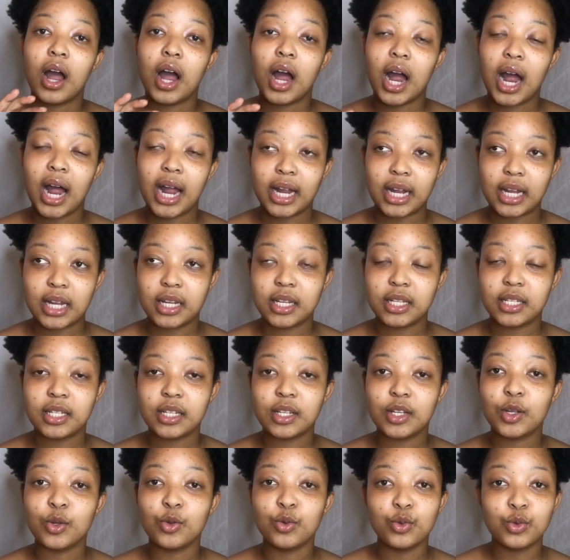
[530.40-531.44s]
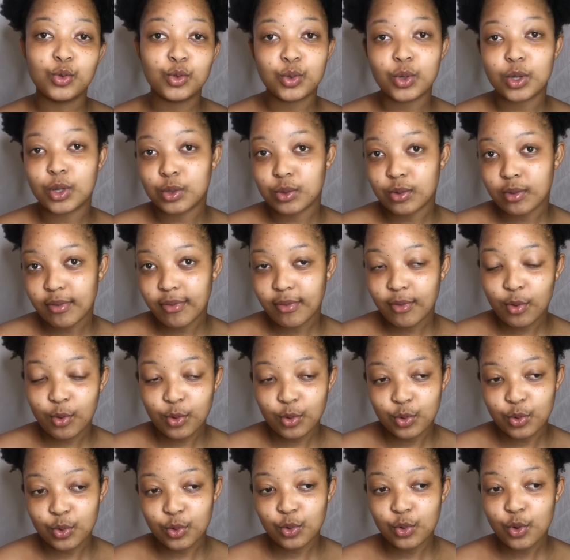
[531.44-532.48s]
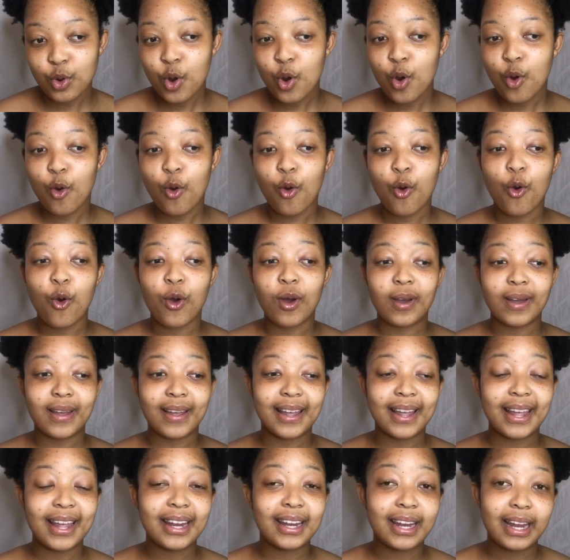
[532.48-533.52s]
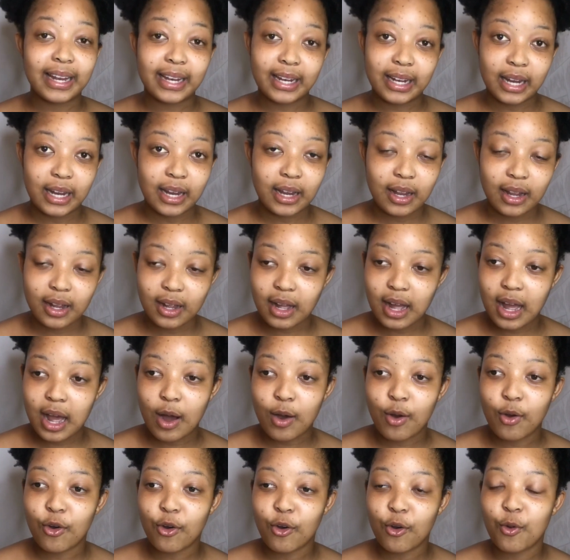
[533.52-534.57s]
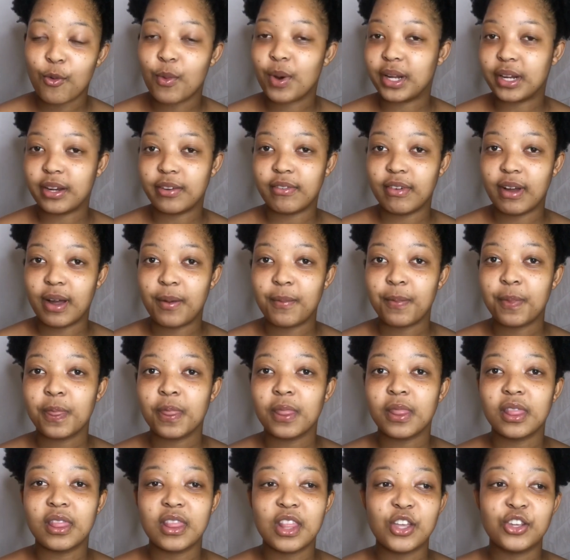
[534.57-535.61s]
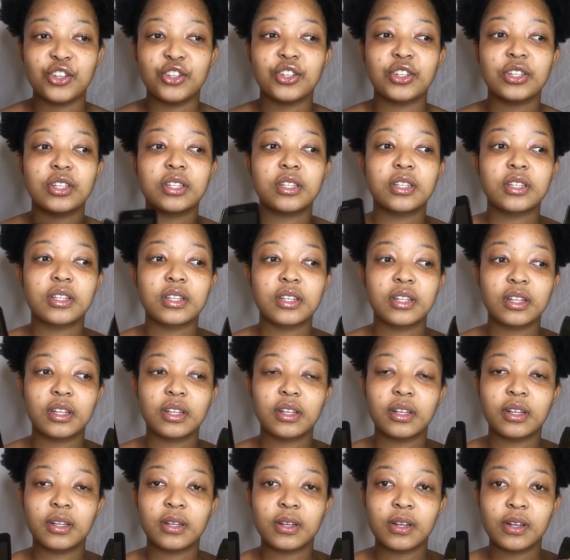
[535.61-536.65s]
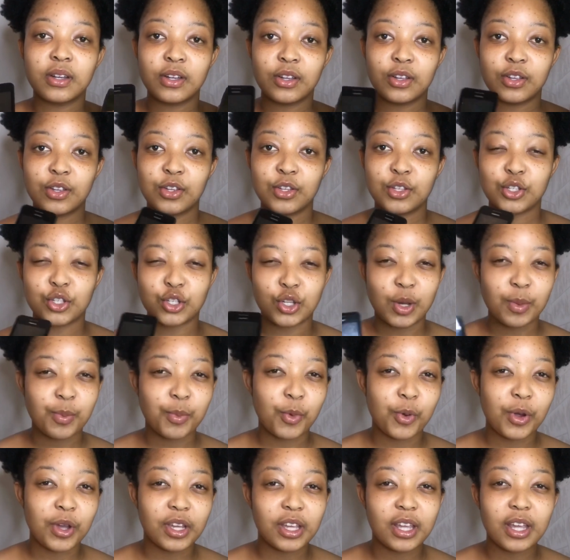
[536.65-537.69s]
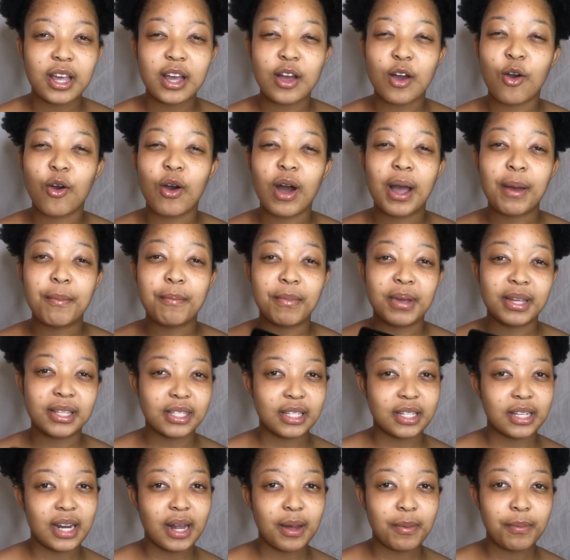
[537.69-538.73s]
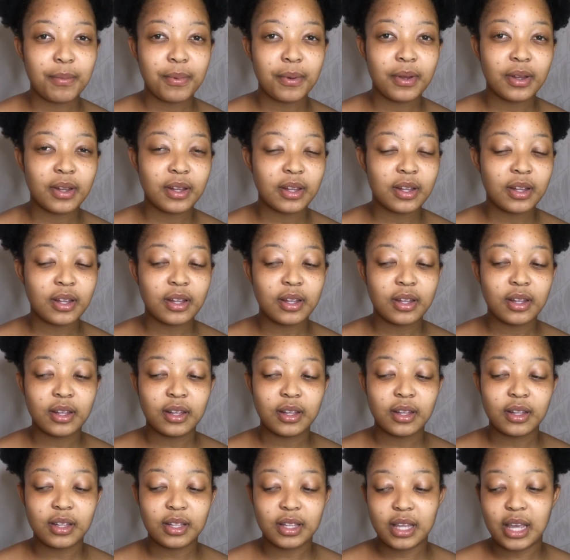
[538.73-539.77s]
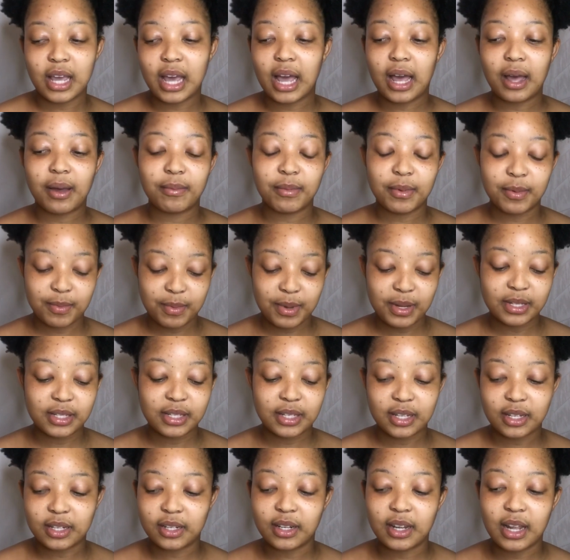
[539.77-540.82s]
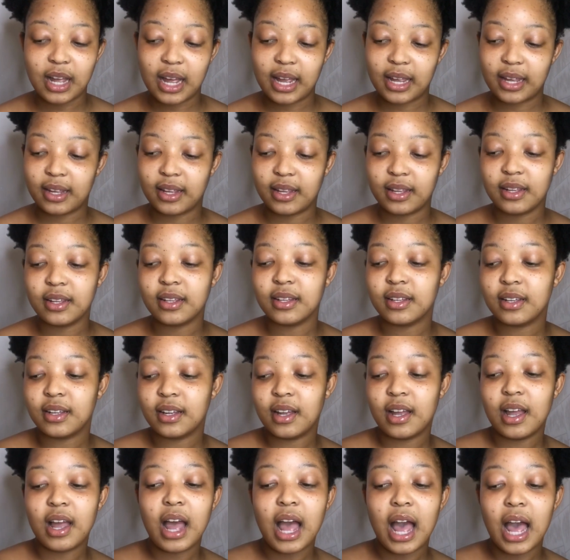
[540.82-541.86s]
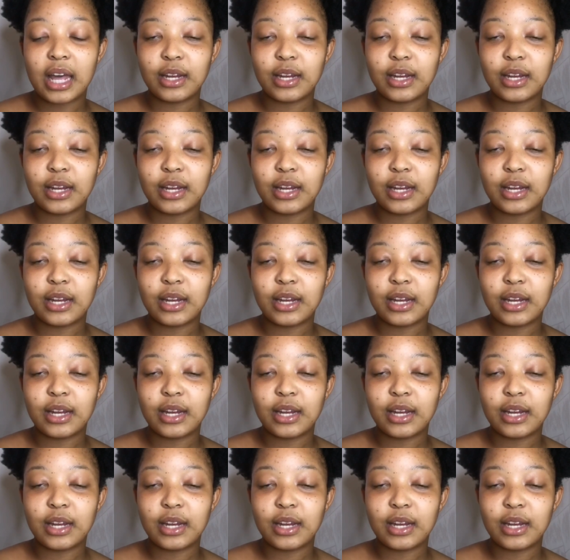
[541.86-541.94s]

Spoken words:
hakisi ke utswetswe phone or elatlhega or whatever. They just stop working or I mess it up. Yeah, but basically, I